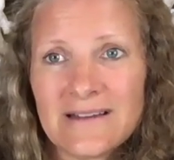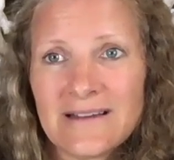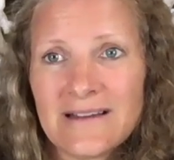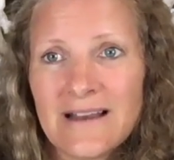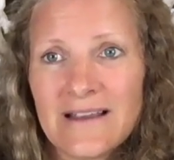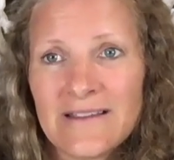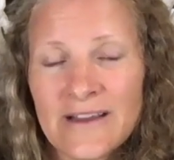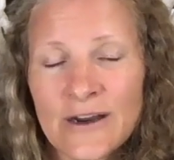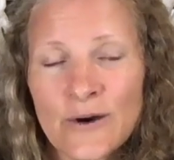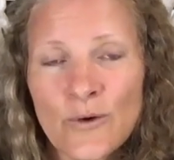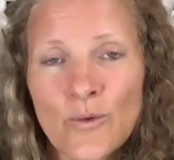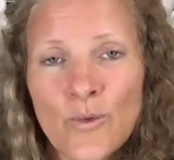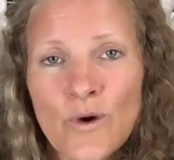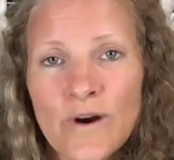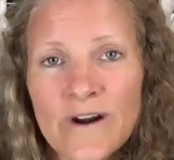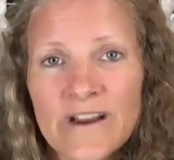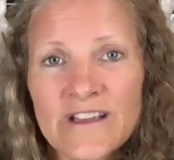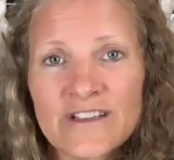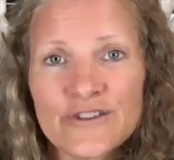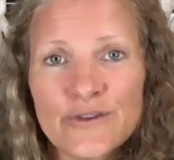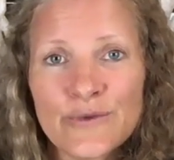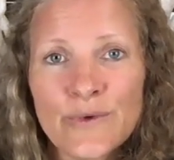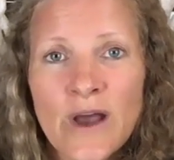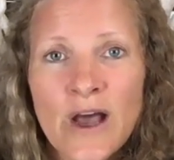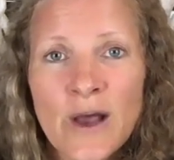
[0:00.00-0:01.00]
They're wanting
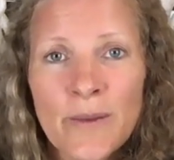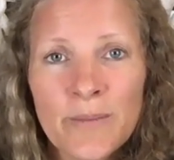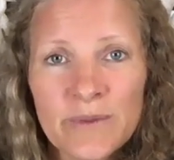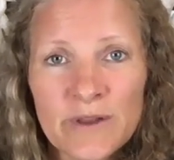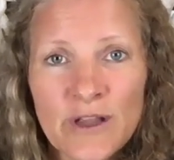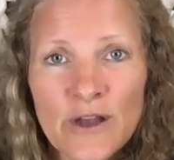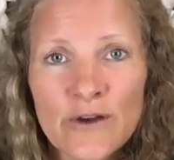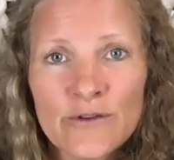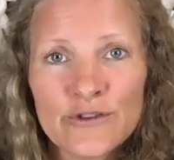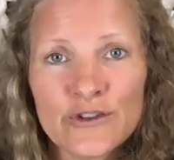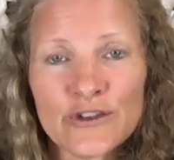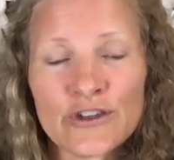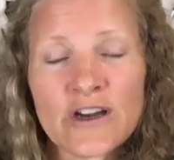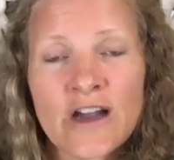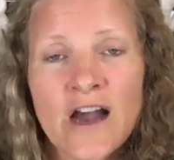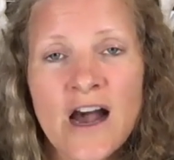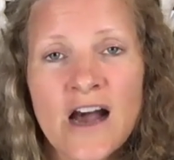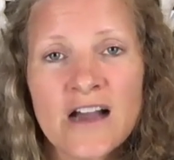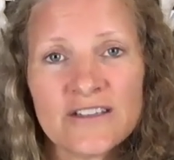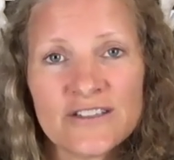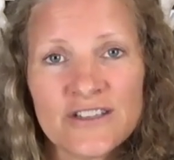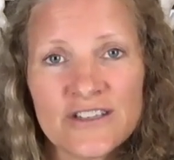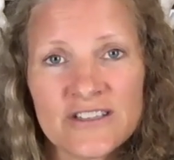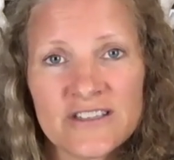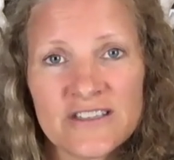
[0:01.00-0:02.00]
to upload your
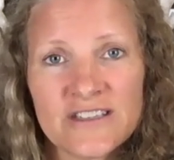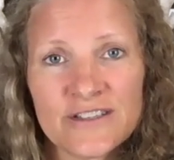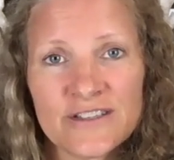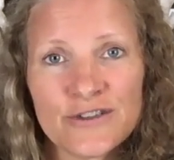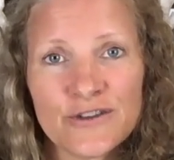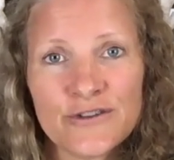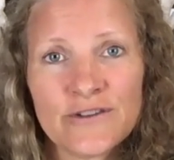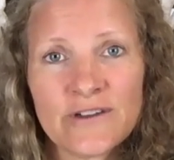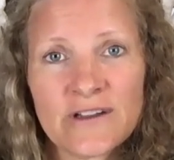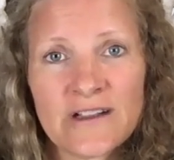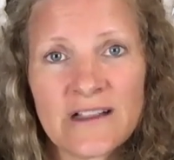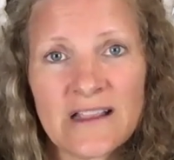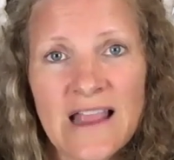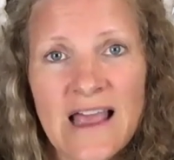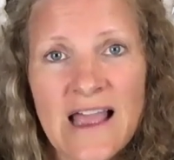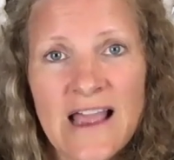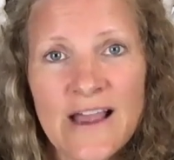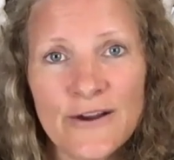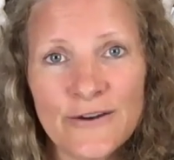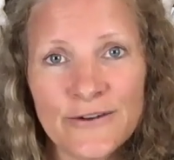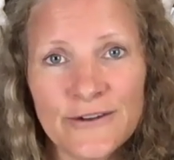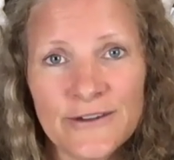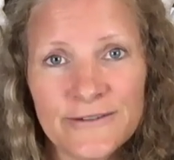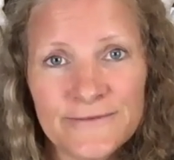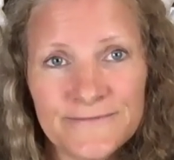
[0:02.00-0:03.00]
consciousness to the
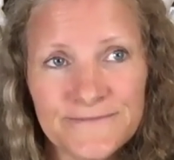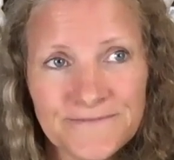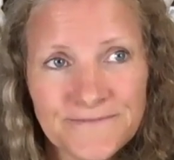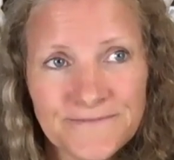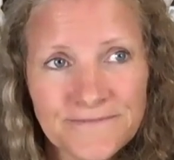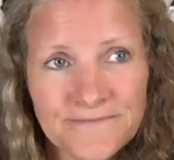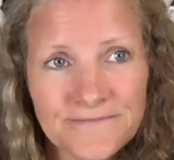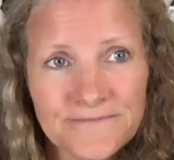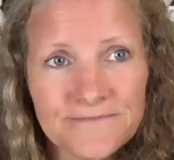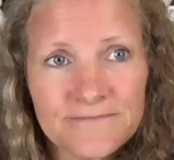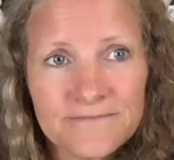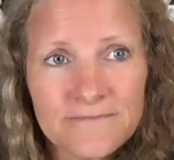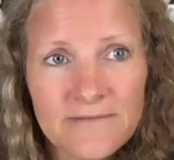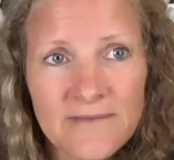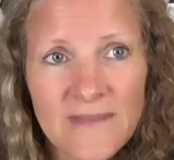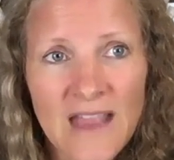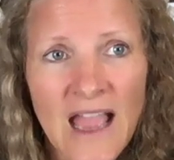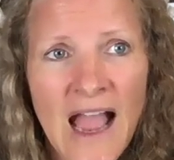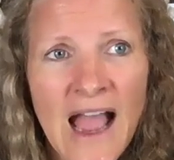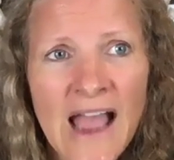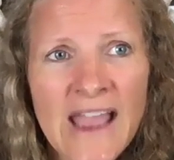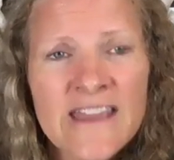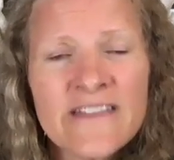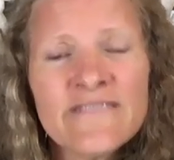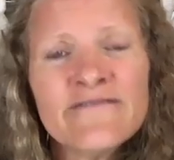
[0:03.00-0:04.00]
cloud.
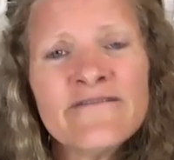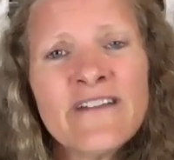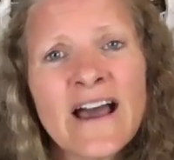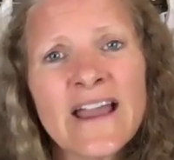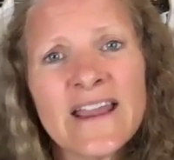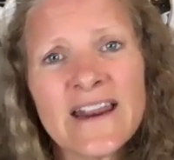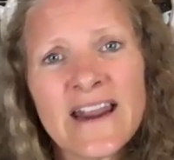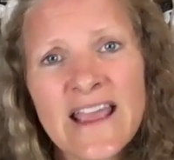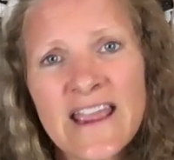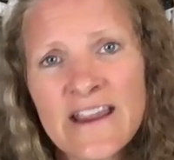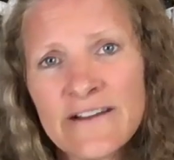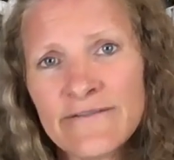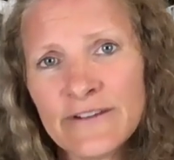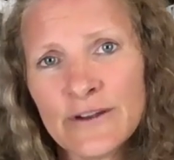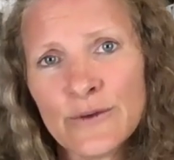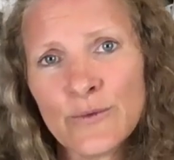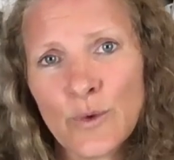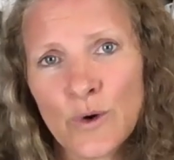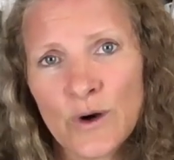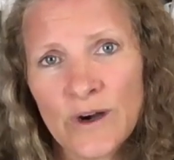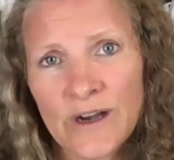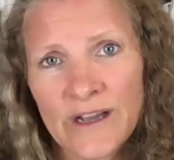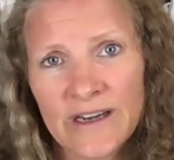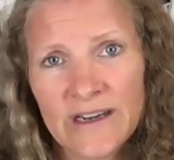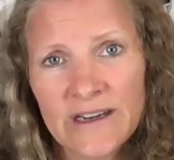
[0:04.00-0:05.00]
I invite
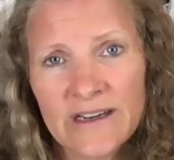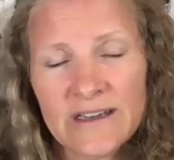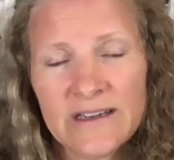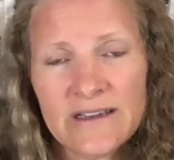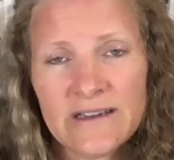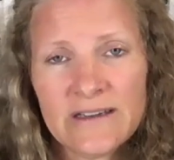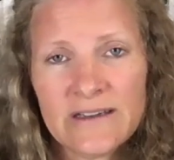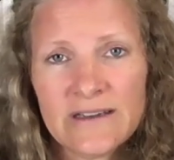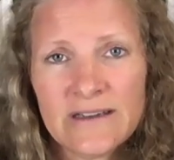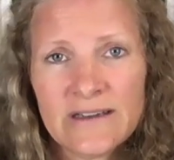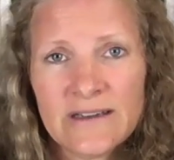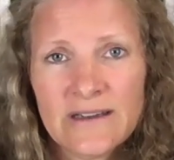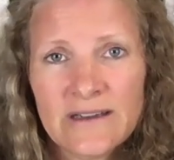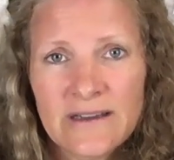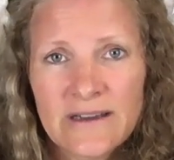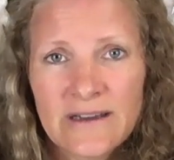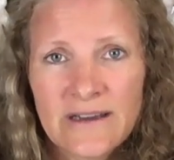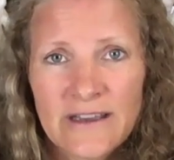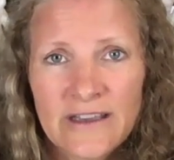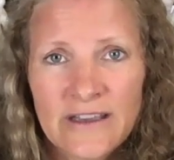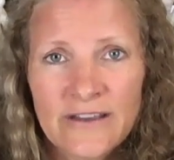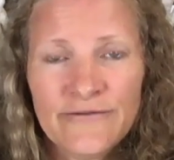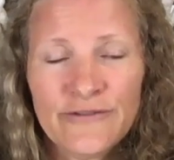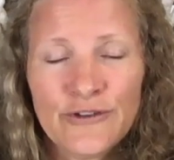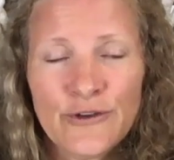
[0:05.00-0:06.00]
everyone,
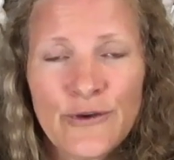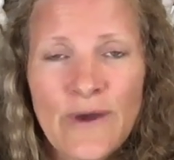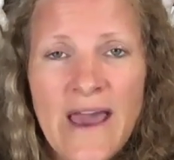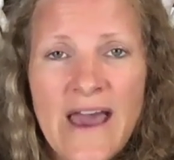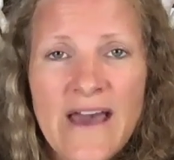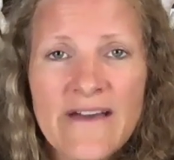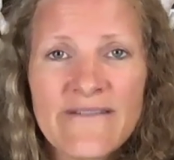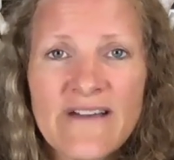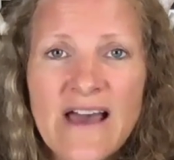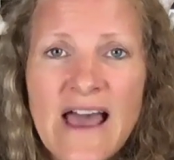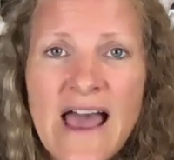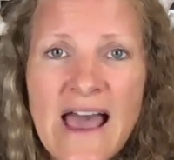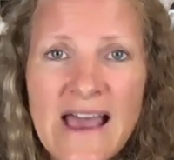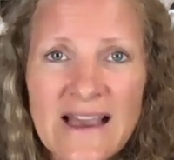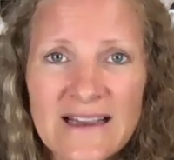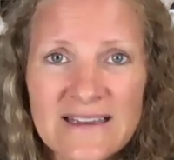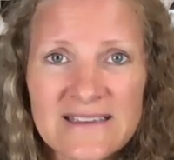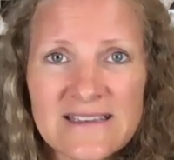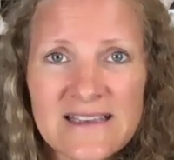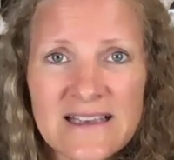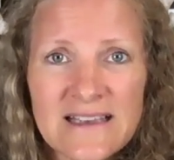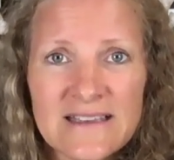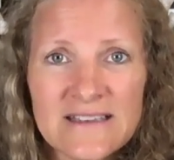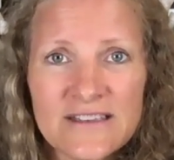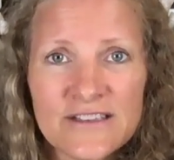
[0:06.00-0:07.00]
if you have
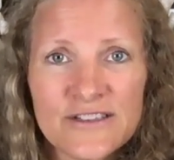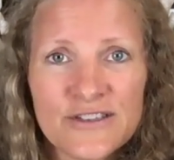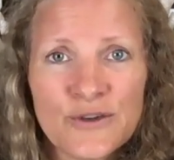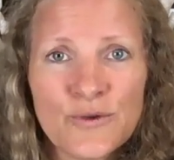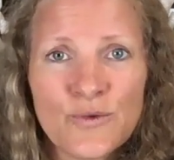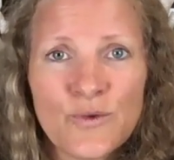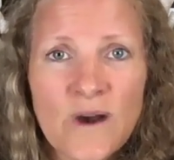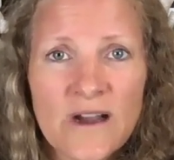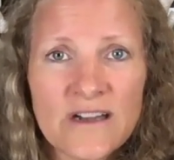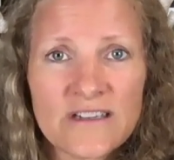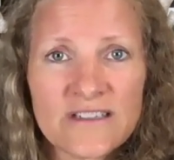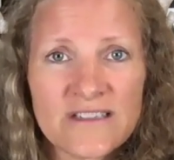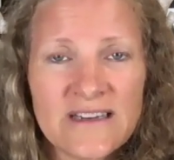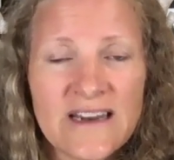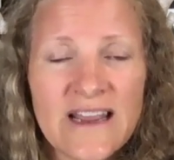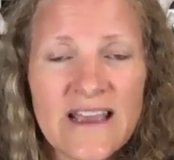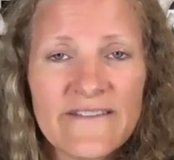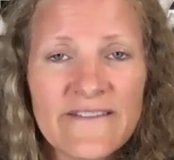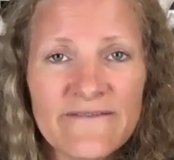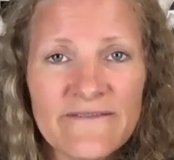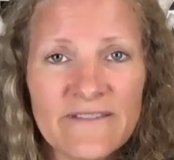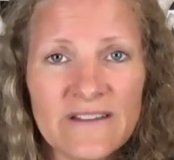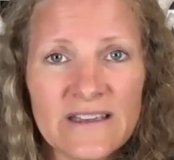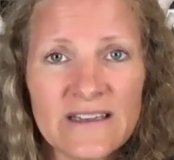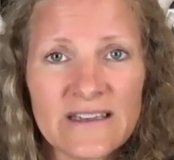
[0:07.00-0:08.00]
access to watch
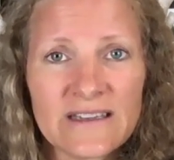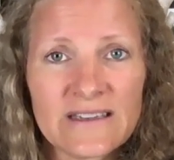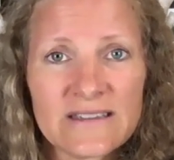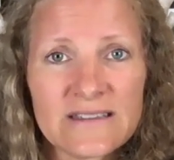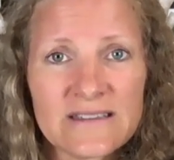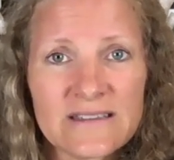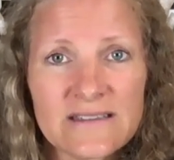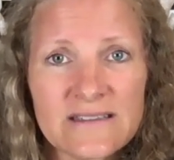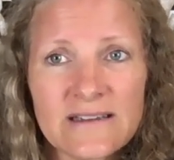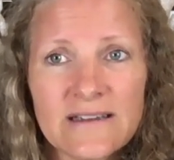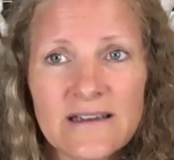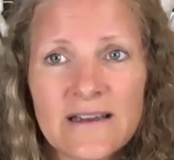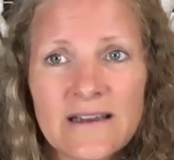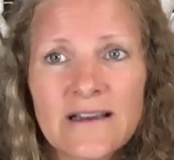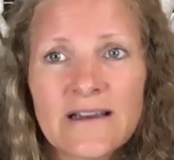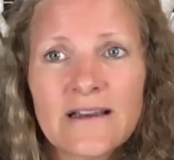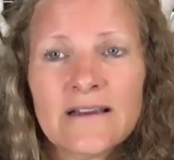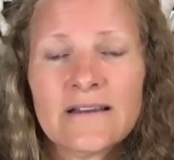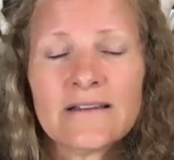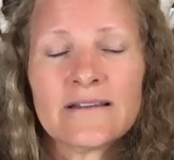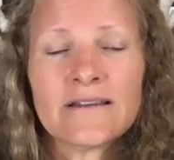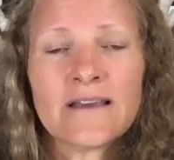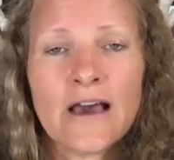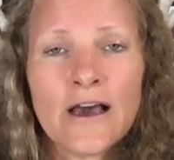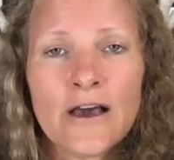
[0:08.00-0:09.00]
Netflix,
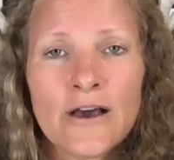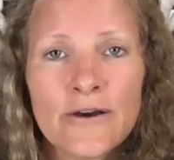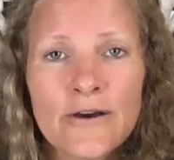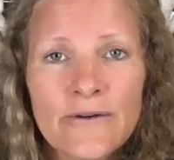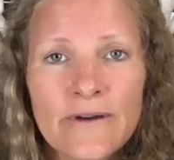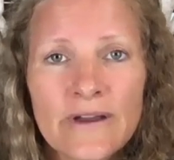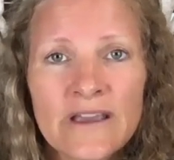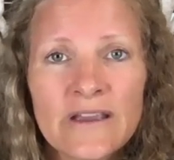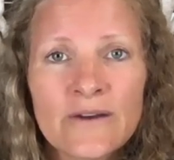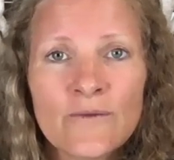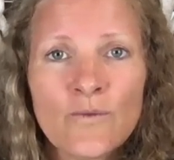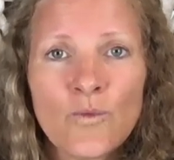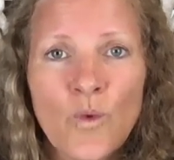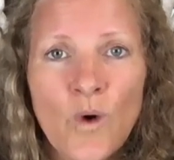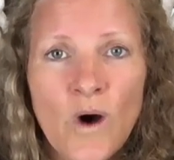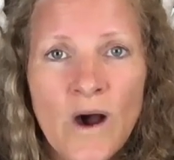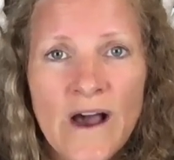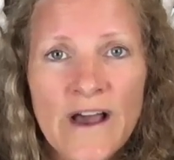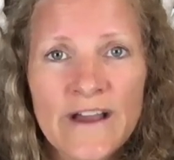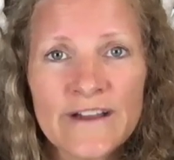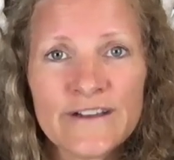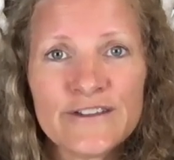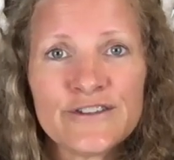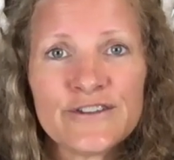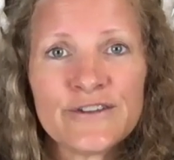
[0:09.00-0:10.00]
go and
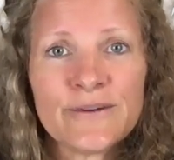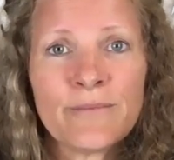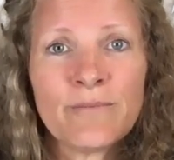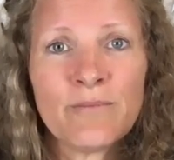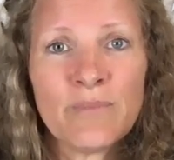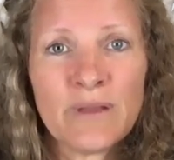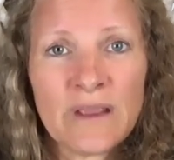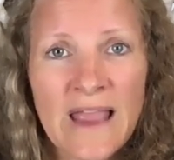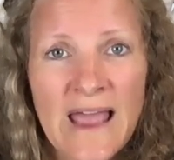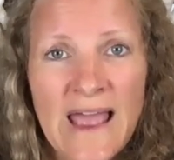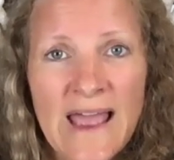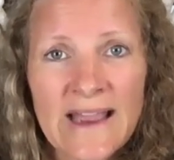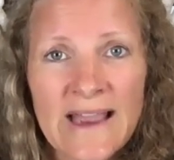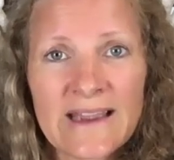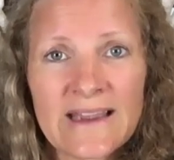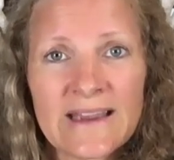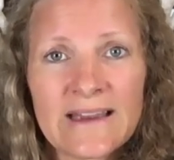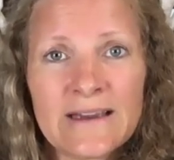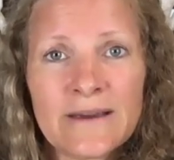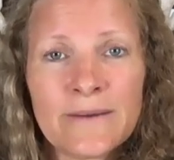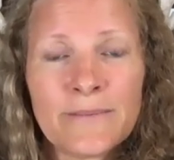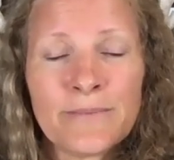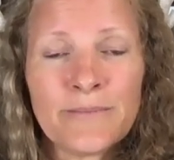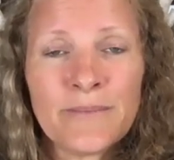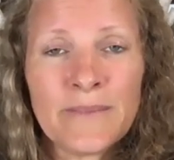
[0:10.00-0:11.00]
watch Black
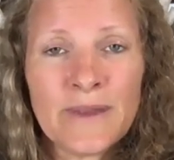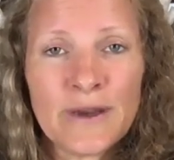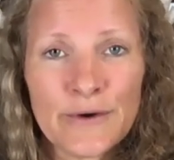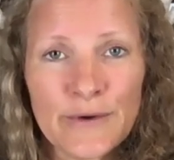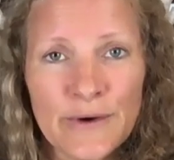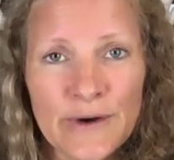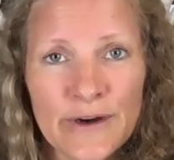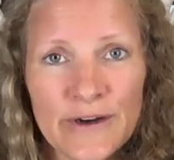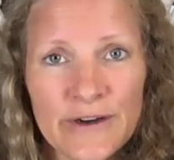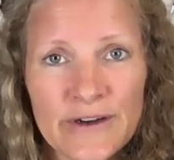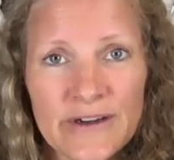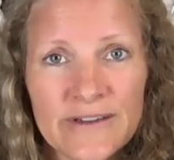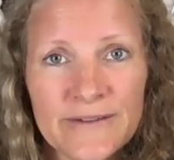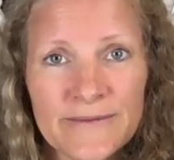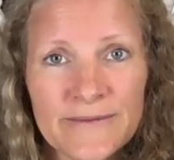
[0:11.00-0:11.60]
Mirror.